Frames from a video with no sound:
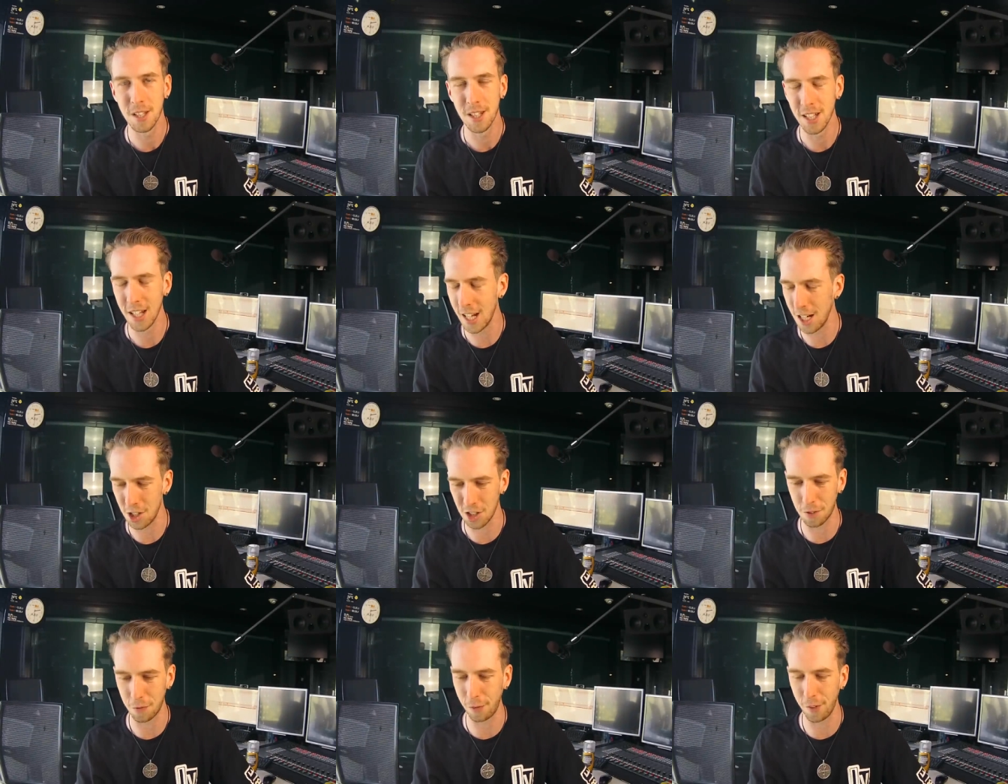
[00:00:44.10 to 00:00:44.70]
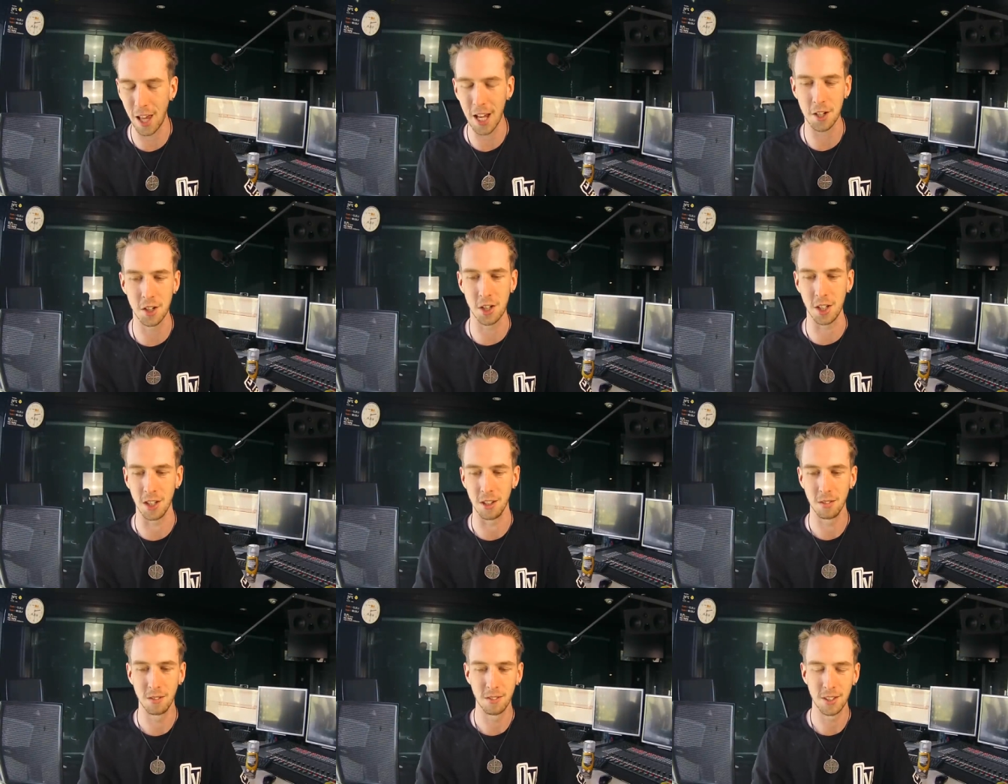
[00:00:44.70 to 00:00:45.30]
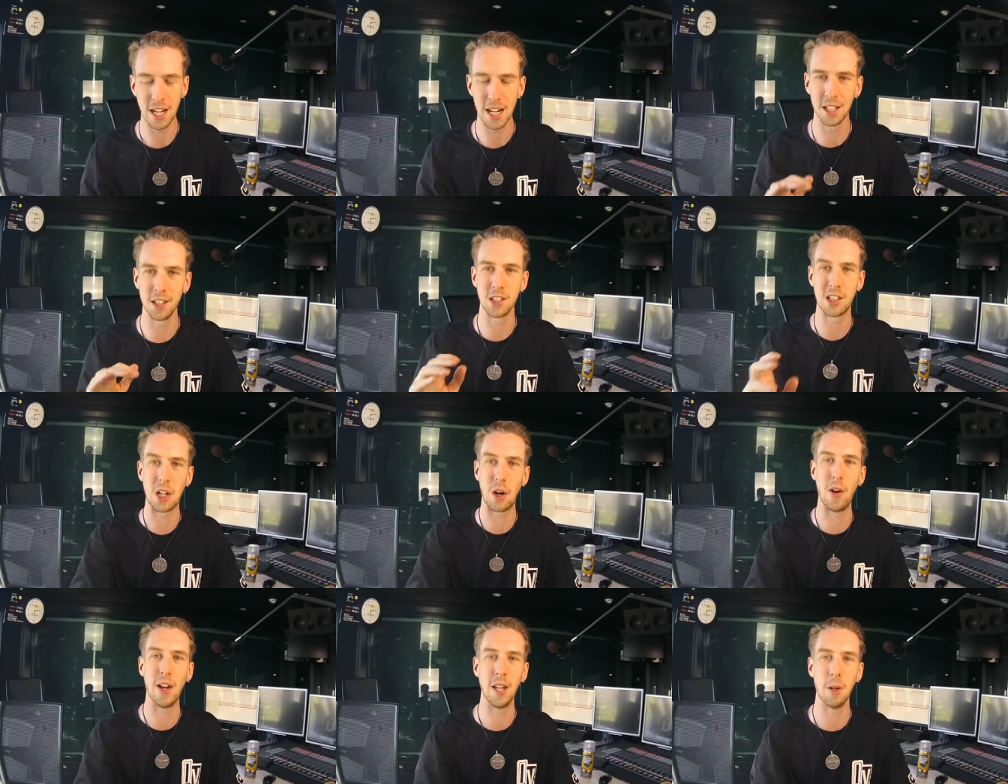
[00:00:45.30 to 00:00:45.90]
And I just flush it down the
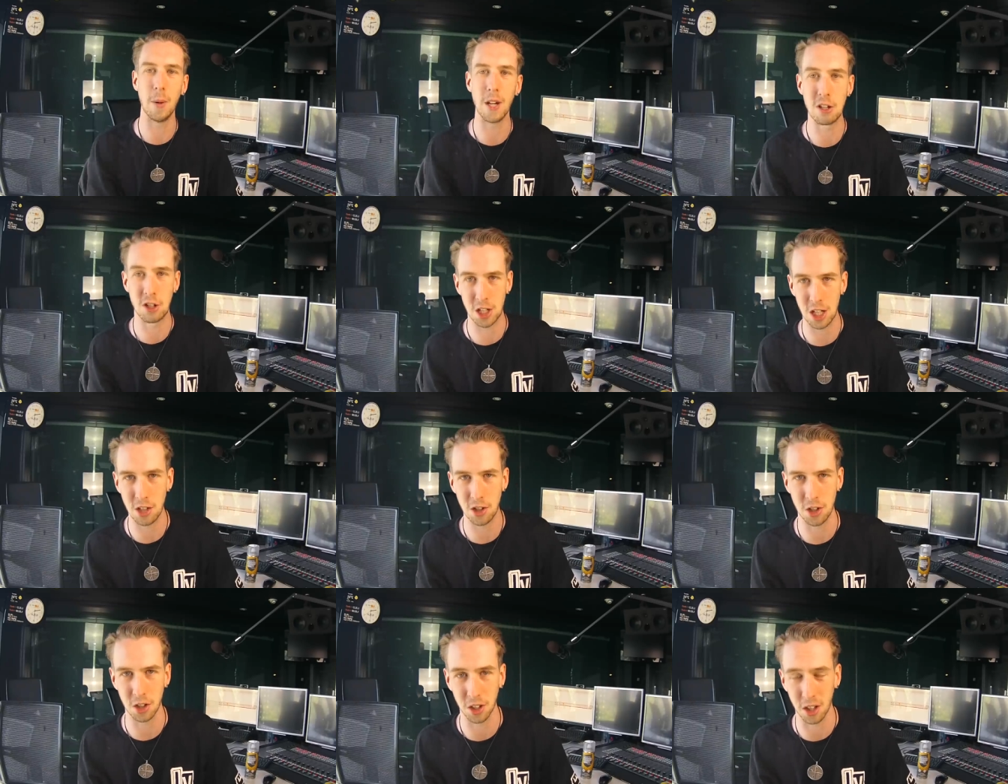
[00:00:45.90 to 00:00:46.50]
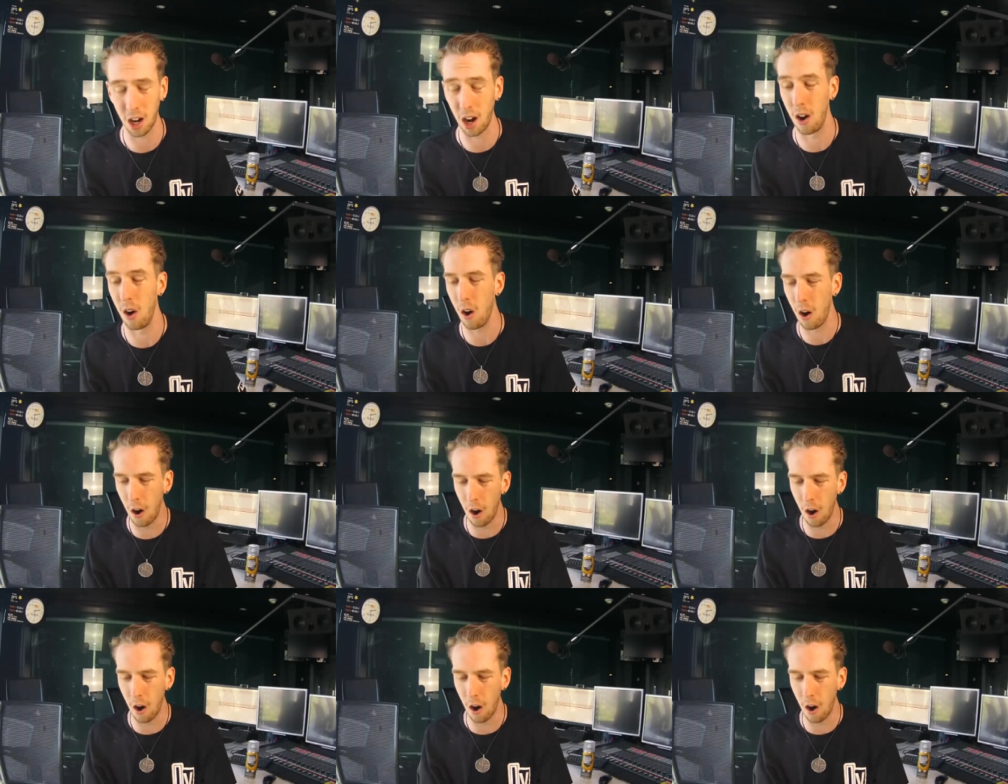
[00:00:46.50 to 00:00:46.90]
toilet where shit should go.